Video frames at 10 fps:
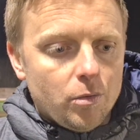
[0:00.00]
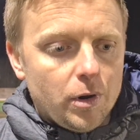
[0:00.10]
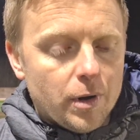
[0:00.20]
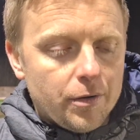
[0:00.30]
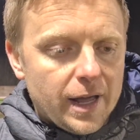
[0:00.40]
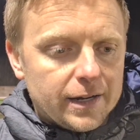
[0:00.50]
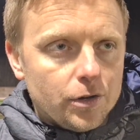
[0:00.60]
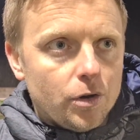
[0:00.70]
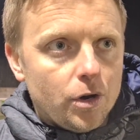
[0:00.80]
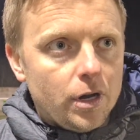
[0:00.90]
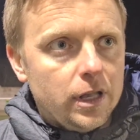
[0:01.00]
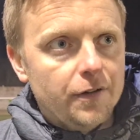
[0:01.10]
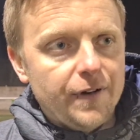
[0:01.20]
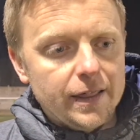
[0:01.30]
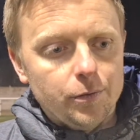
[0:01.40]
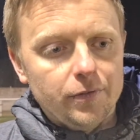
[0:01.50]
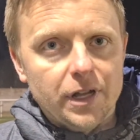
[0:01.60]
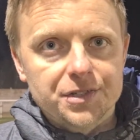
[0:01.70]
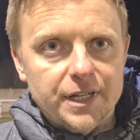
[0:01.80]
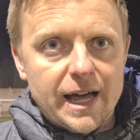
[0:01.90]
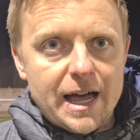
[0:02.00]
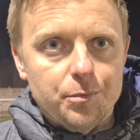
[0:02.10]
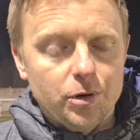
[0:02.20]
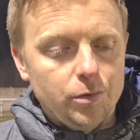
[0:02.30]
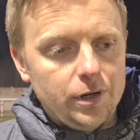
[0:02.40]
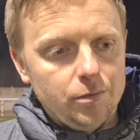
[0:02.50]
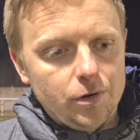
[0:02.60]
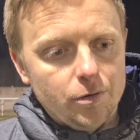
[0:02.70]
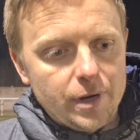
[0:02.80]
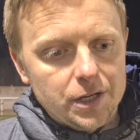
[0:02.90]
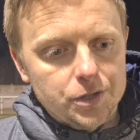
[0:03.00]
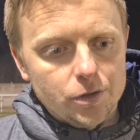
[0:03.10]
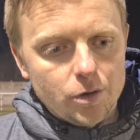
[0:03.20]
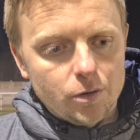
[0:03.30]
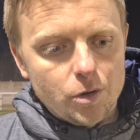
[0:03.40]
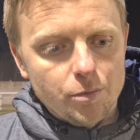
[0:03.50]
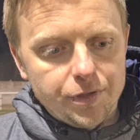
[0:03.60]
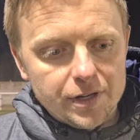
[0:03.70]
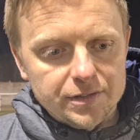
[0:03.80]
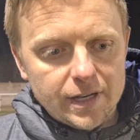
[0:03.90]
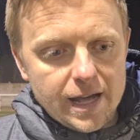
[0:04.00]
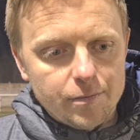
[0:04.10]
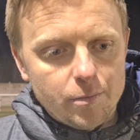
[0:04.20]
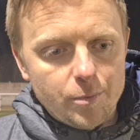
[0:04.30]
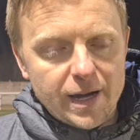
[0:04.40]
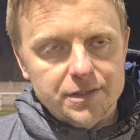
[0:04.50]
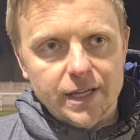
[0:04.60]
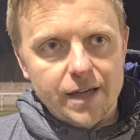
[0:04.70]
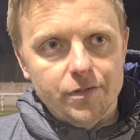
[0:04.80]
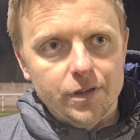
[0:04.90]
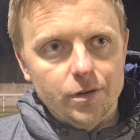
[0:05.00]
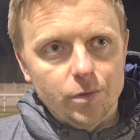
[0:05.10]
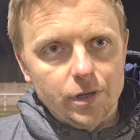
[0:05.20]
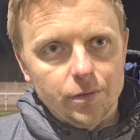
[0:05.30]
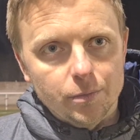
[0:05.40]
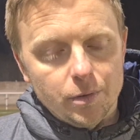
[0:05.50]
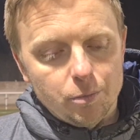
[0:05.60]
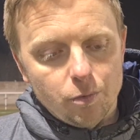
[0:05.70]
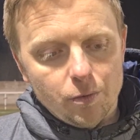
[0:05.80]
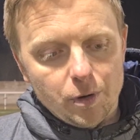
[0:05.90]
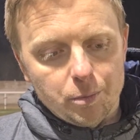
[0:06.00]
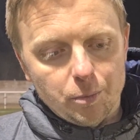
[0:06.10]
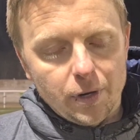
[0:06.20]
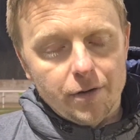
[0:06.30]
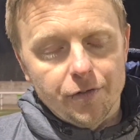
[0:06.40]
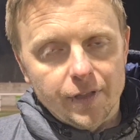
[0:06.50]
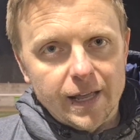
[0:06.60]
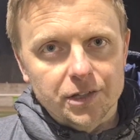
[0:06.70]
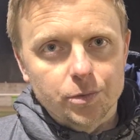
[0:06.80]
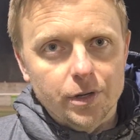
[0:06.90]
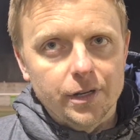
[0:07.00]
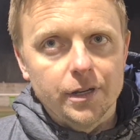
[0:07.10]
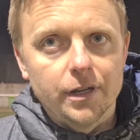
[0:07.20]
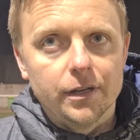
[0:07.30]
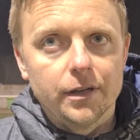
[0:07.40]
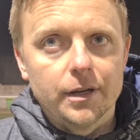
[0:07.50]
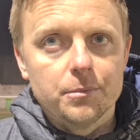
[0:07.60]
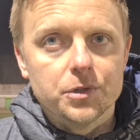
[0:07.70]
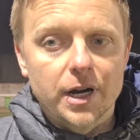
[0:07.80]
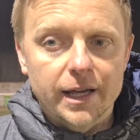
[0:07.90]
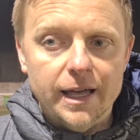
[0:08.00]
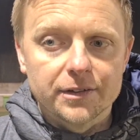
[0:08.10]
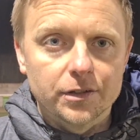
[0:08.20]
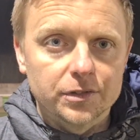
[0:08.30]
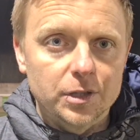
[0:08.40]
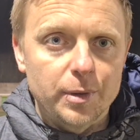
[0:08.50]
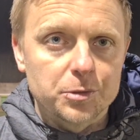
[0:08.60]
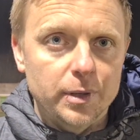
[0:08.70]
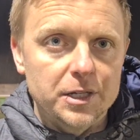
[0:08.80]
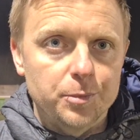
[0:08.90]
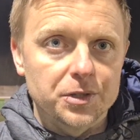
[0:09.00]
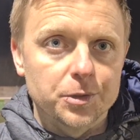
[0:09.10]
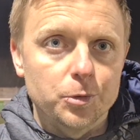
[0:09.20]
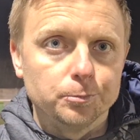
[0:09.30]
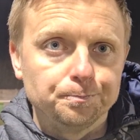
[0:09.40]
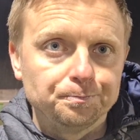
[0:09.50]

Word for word: we won't ignore the fact that we've lost tonight, but we, we will make sure come Thursday night when we're back together that we're, that we're, we're, preparing for the next one and, and um, trying to get ourselves in the best place possible.